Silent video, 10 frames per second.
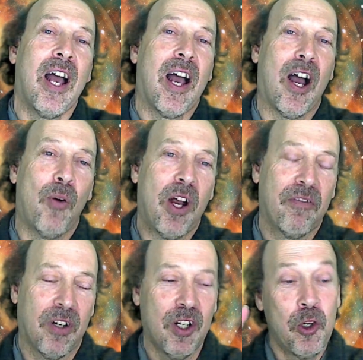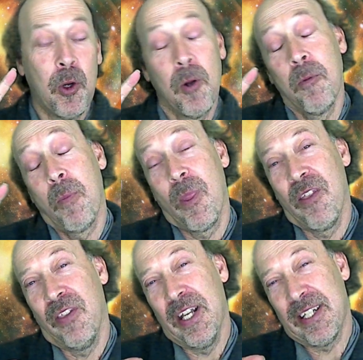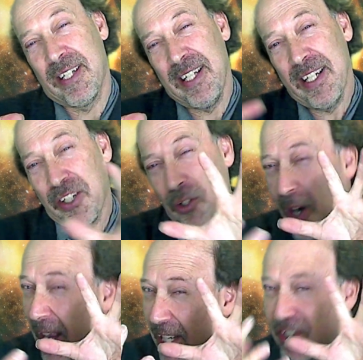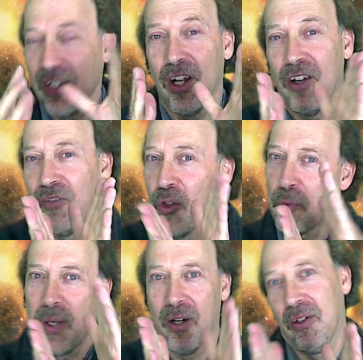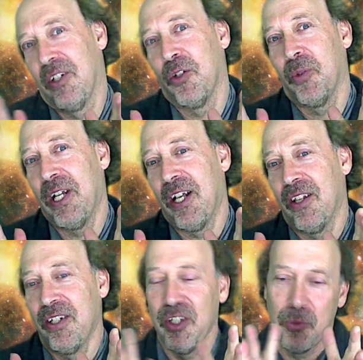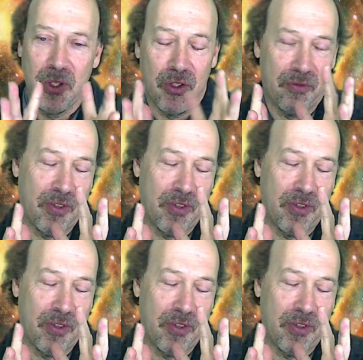However, it's the interaction of those parallel realities when they're